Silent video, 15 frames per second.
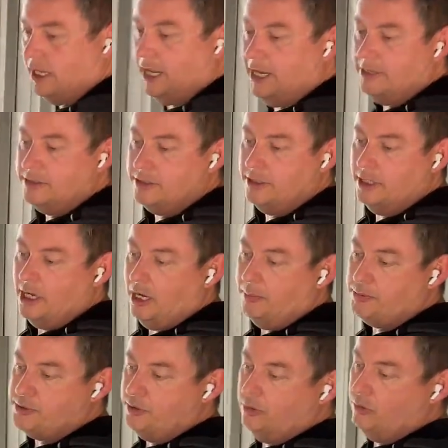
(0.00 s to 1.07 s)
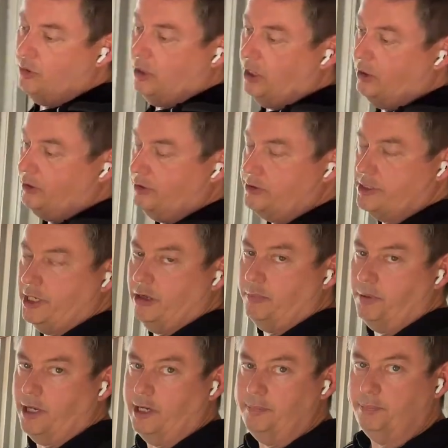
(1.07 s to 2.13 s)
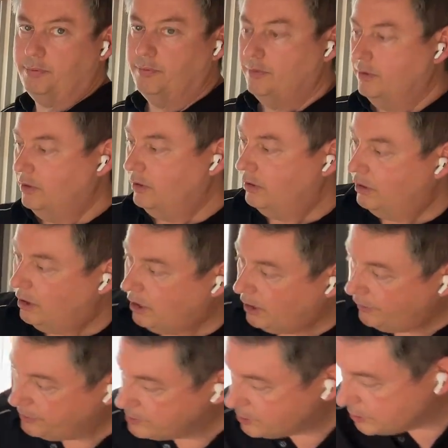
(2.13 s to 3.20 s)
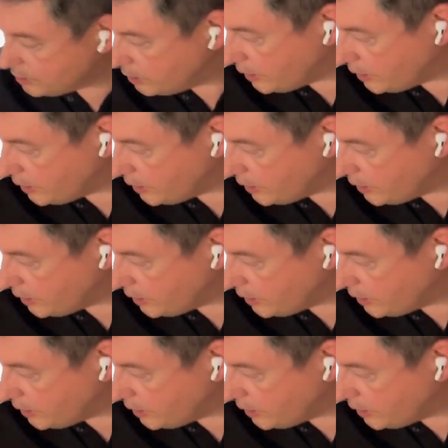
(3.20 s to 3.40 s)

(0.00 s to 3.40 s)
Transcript: has the optional longer tailpipe. Uh, this is a